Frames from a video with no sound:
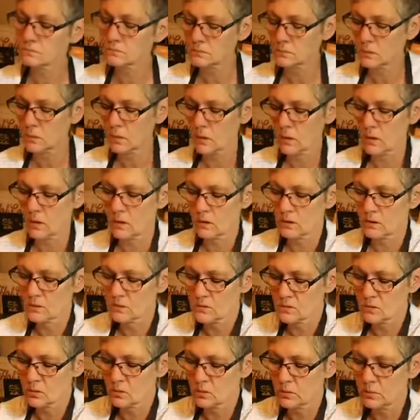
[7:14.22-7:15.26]
So
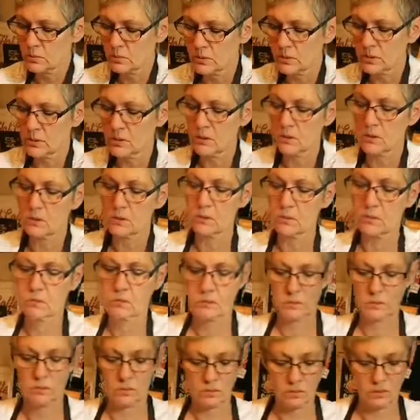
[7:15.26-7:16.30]
it would be
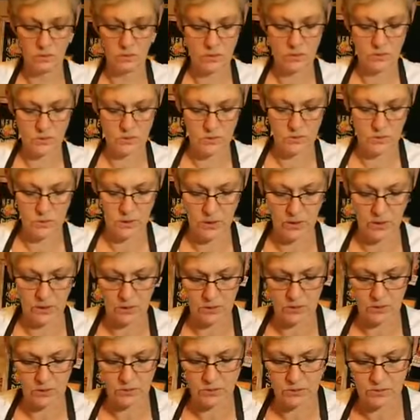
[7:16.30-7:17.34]
these three
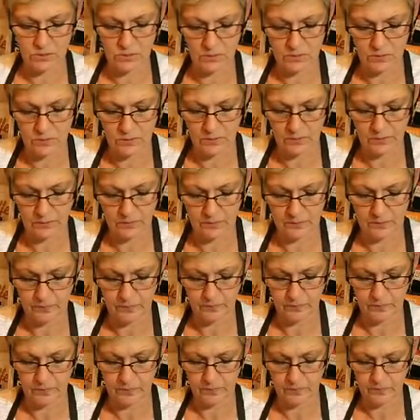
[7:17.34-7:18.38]
colors.
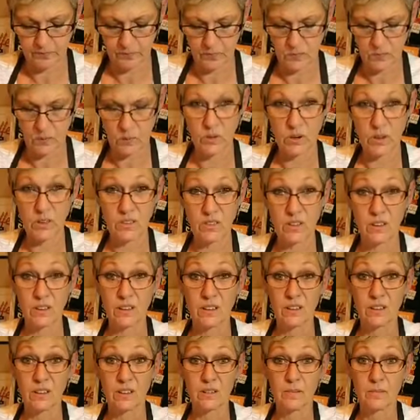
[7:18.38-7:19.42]
What do you
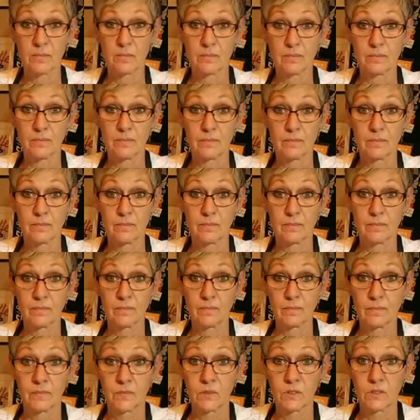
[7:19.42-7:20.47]
think?
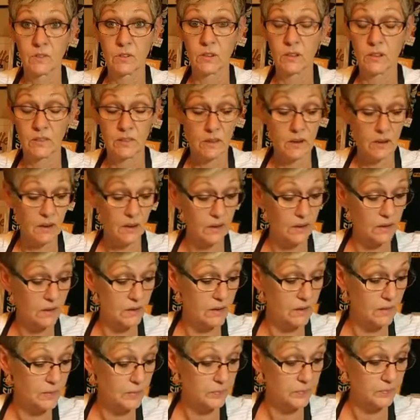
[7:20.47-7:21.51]
Do you like that
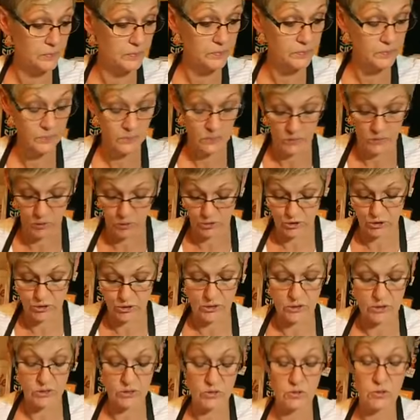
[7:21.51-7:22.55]
idea? Or should I
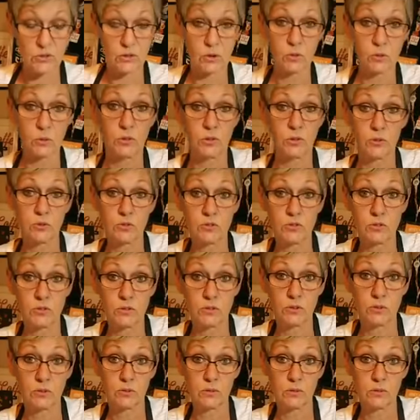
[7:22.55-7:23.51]
just go with those two?